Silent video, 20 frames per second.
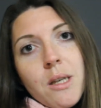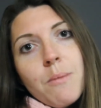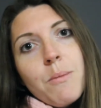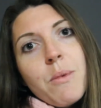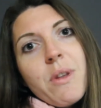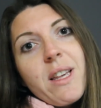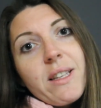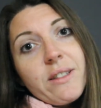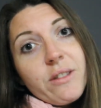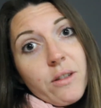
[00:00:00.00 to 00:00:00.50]

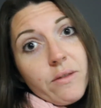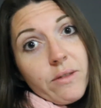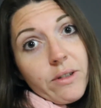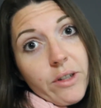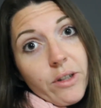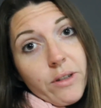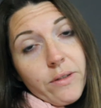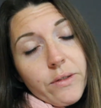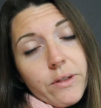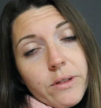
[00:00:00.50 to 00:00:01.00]
but that's not very
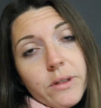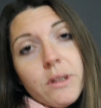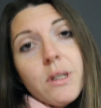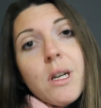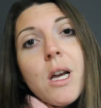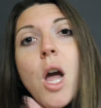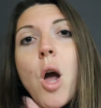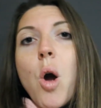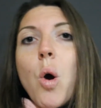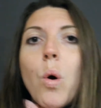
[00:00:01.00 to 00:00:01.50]
often,
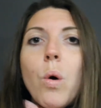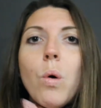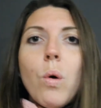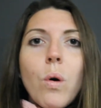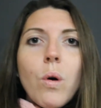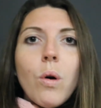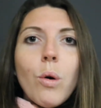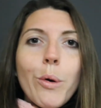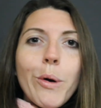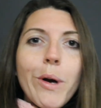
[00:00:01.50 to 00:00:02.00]

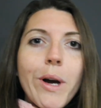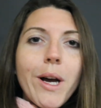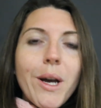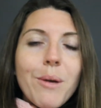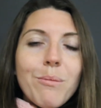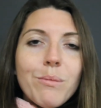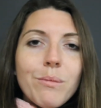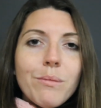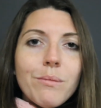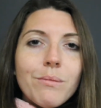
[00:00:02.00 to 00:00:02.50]
or
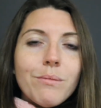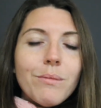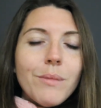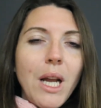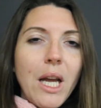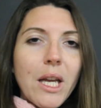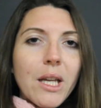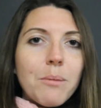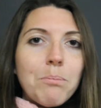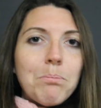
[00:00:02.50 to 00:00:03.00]
I'm
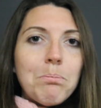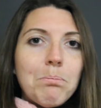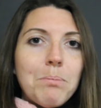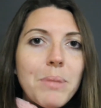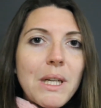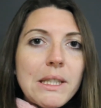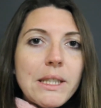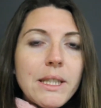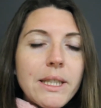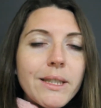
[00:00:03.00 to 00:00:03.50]
like
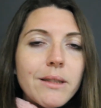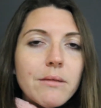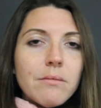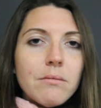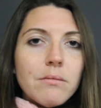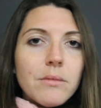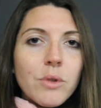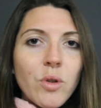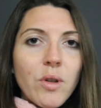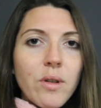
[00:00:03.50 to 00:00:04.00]
planning it
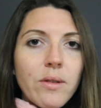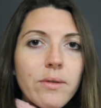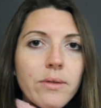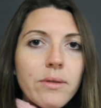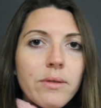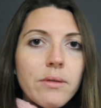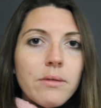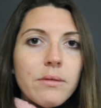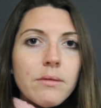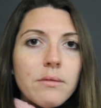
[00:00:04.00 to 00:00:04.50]
sort
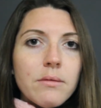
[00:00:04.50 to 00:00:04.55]
of